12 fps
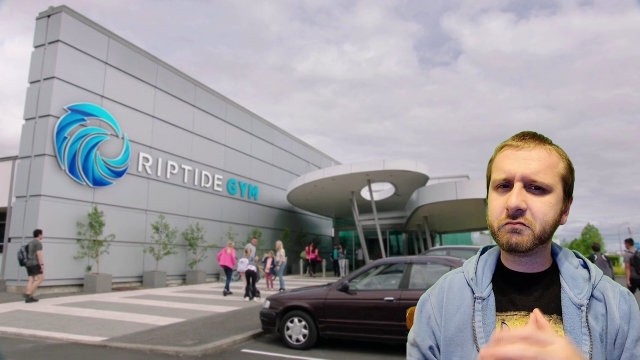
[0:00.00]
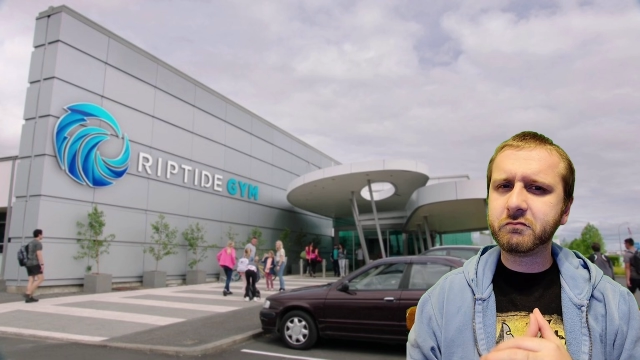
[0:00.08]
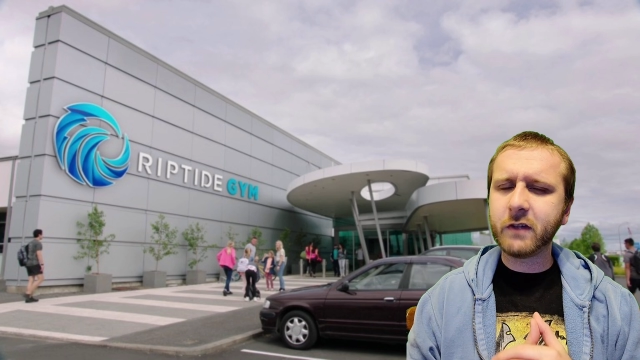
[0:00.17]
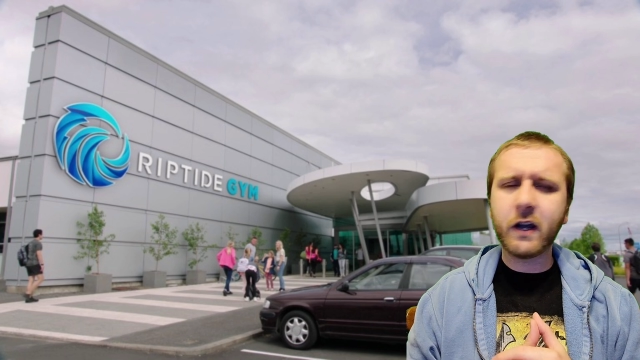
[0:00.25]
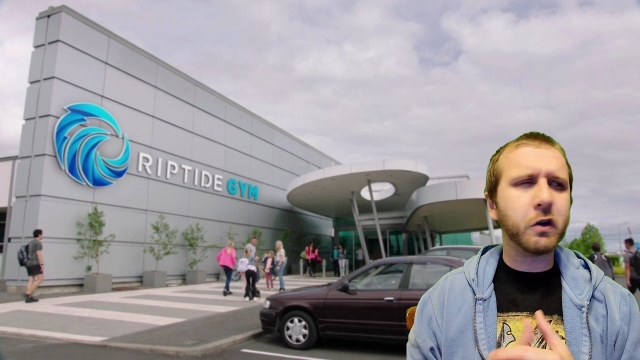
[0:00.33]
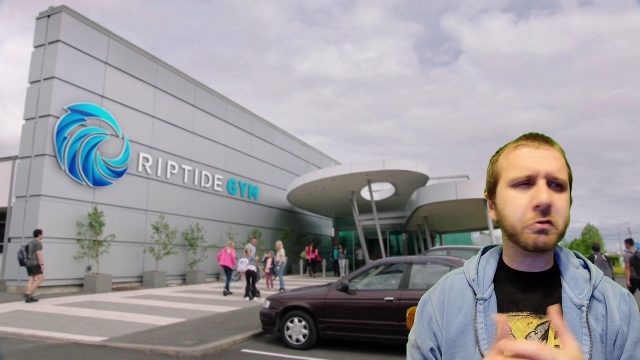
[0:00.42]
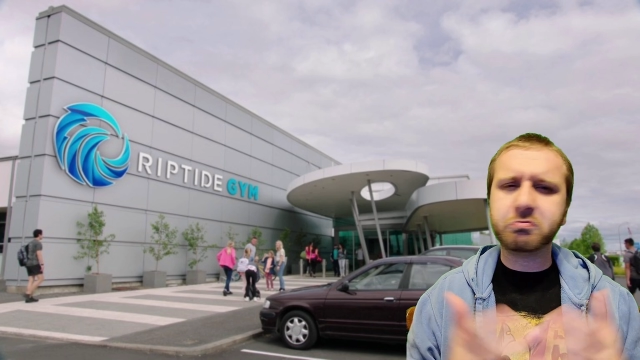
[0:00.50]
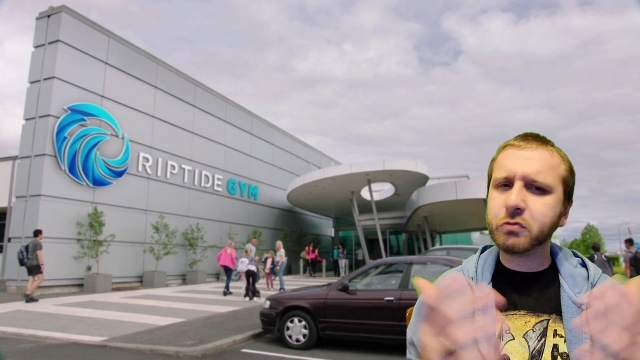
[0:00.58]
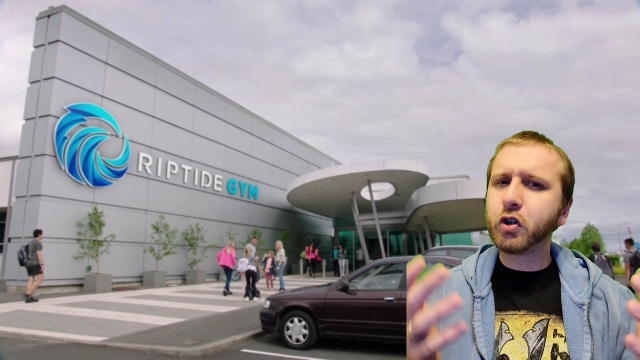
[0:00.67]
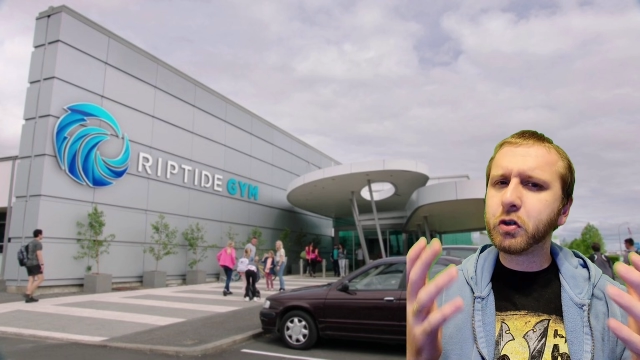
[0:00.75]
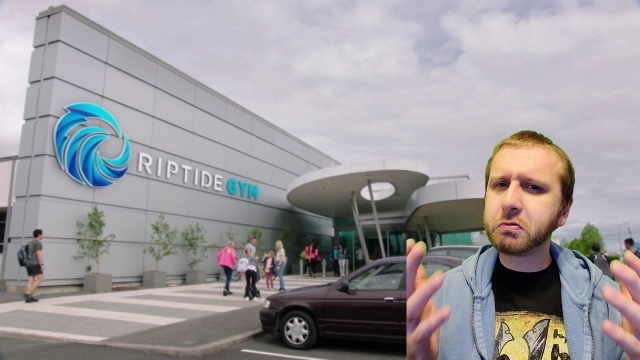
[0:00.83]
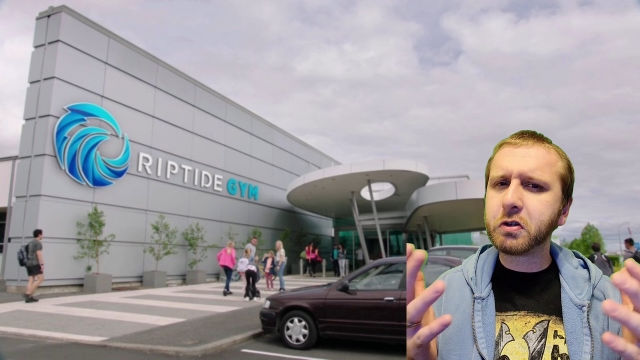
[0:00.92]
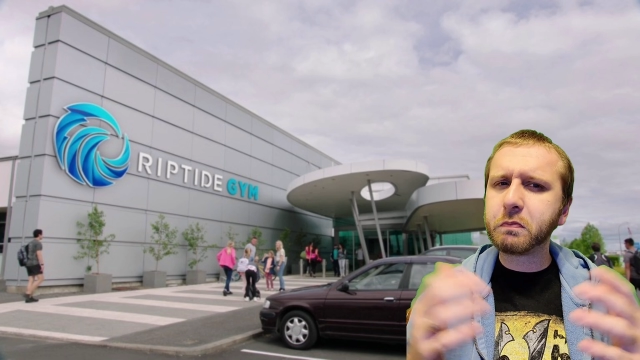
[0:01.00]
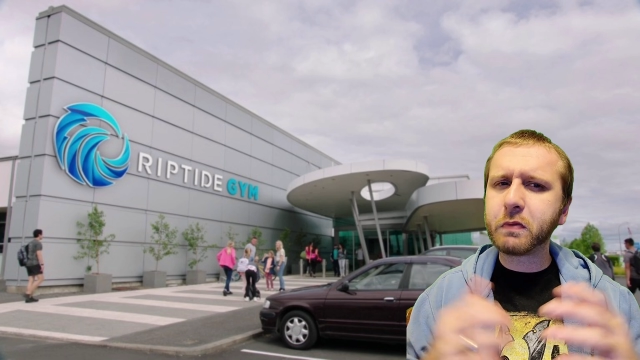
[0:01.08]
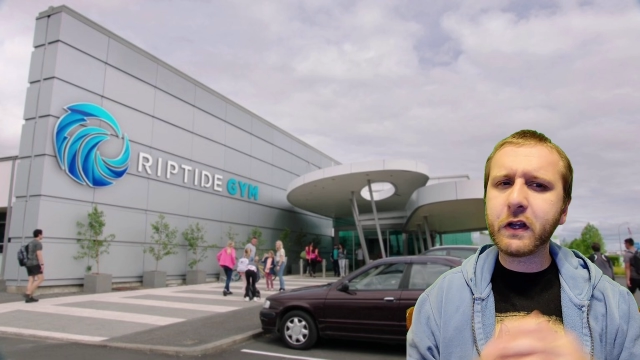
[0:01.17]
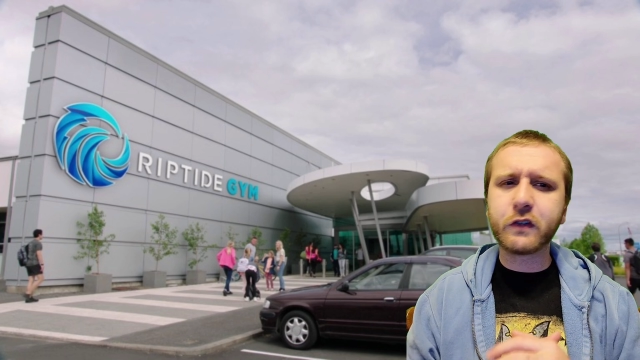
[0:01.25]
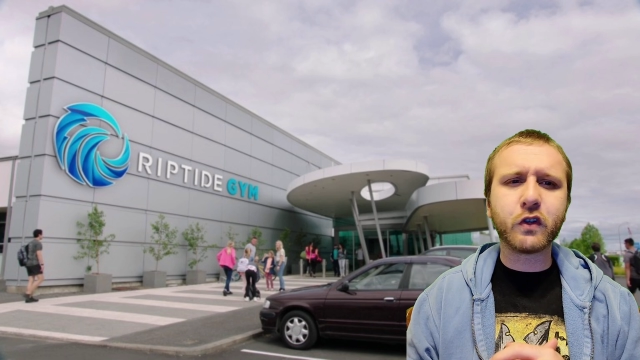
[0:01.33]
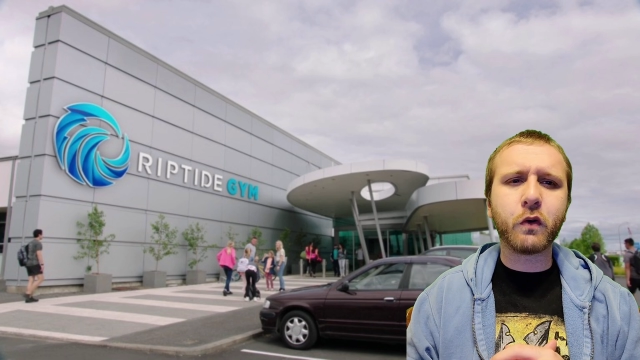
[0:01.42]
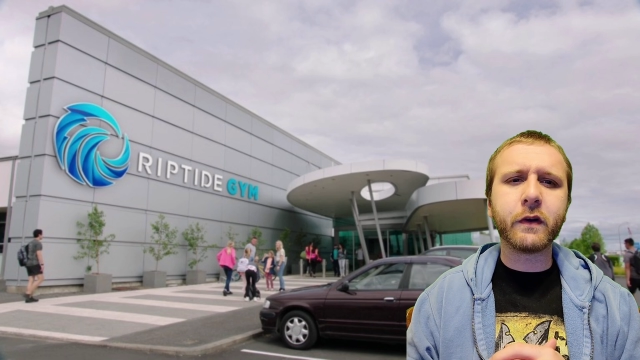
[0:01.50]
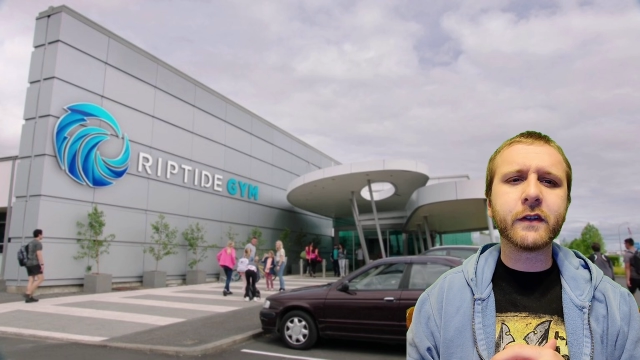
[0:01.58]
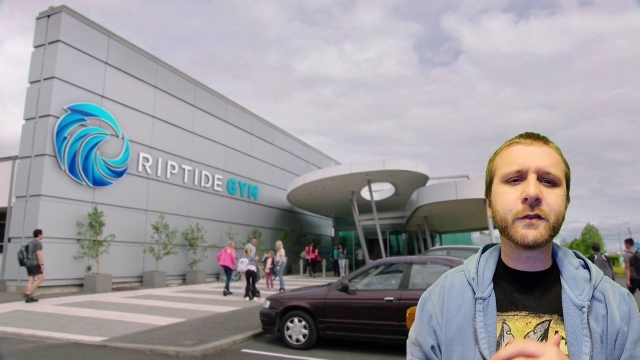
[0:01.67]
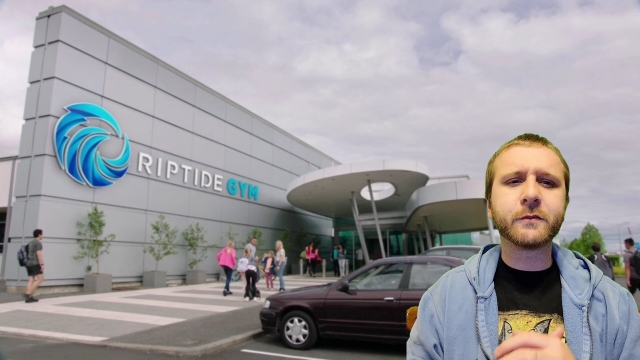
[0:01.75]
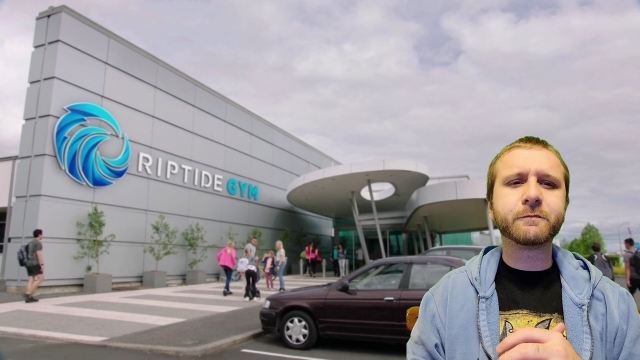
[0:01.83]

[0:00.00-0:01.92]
I don't know, good plan as always.